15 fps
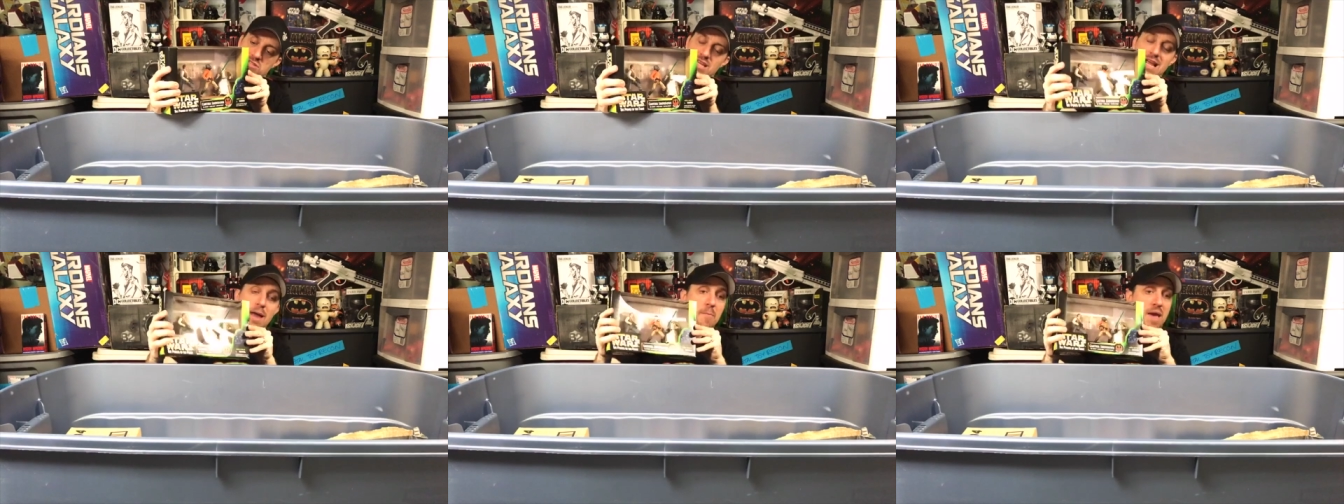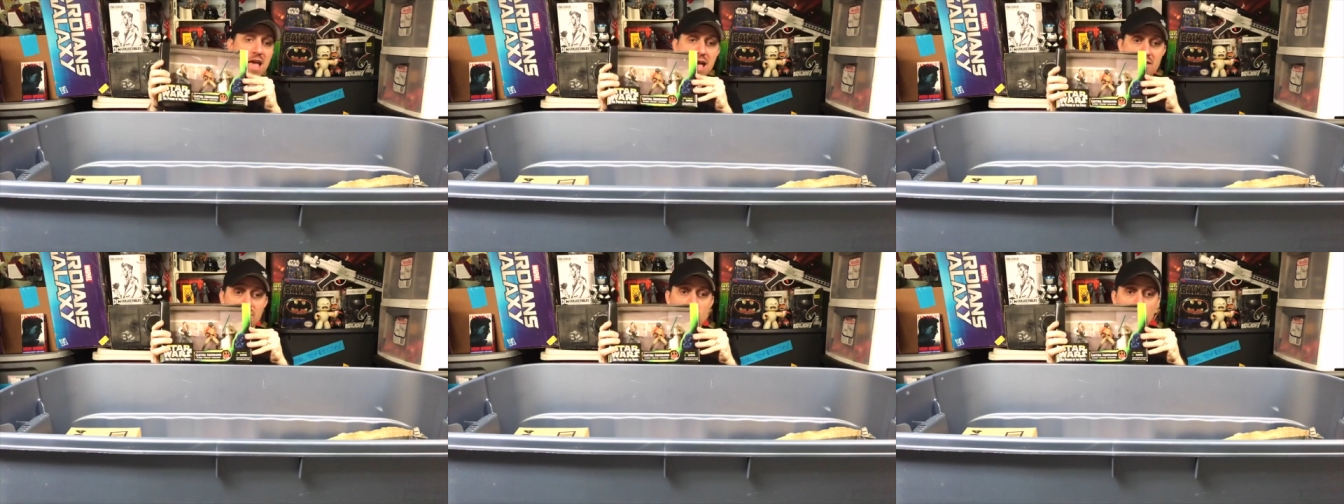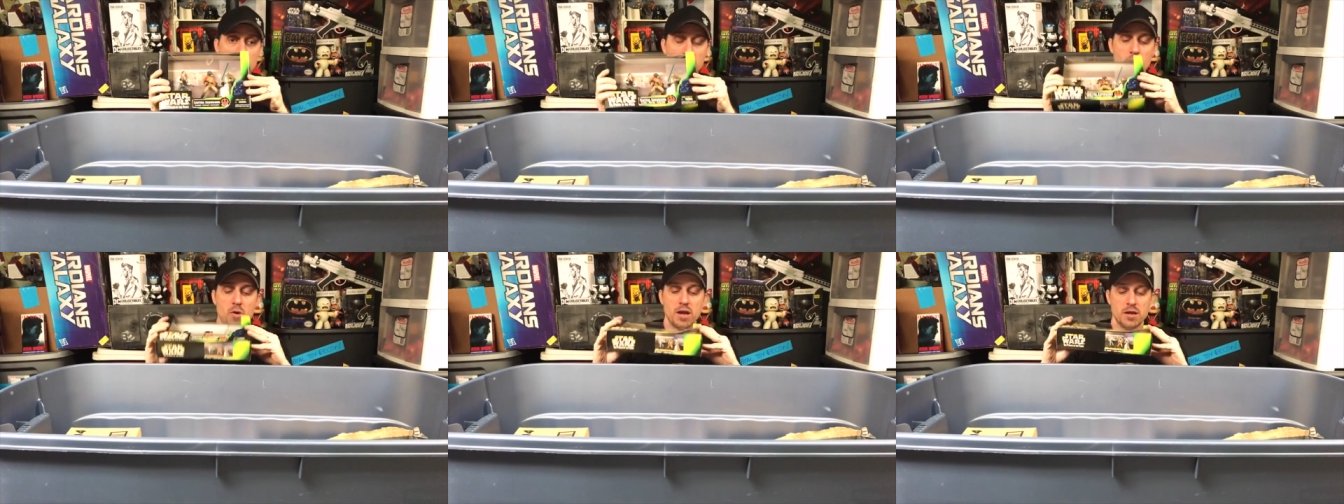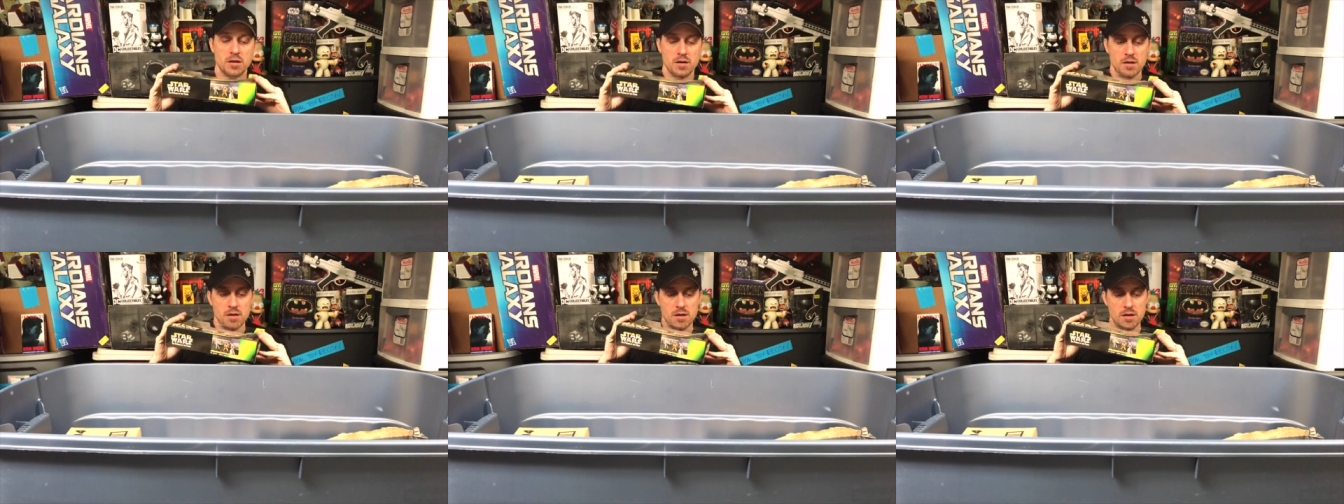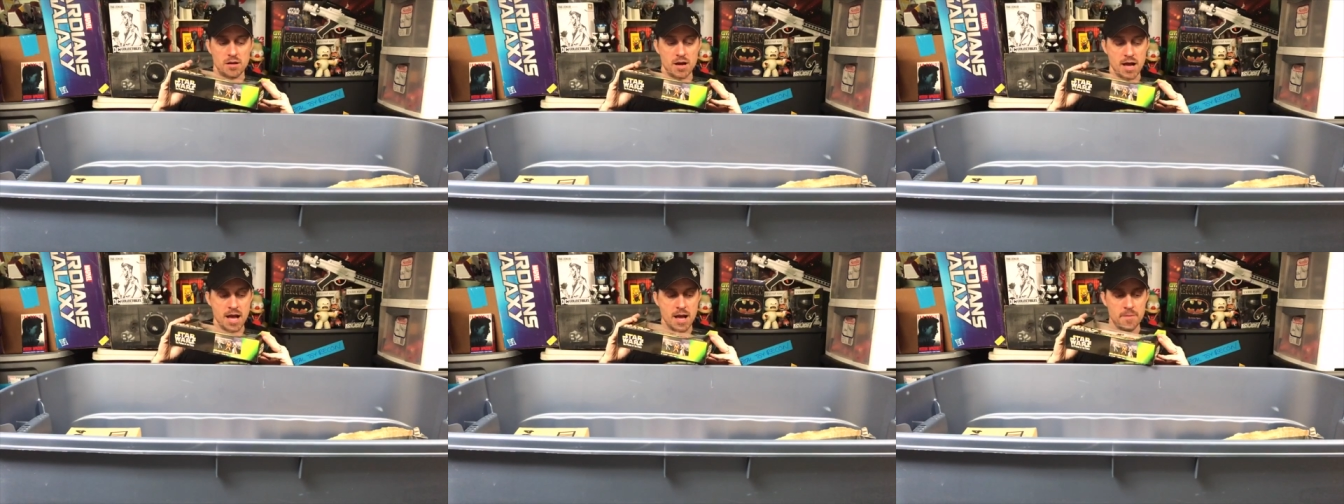like I may have at one point.
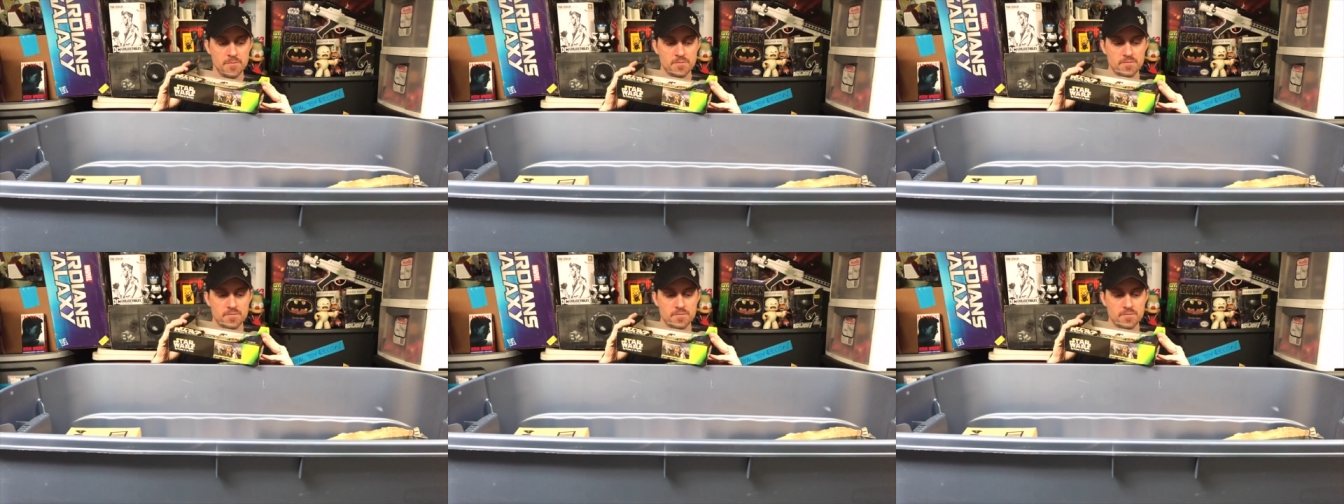I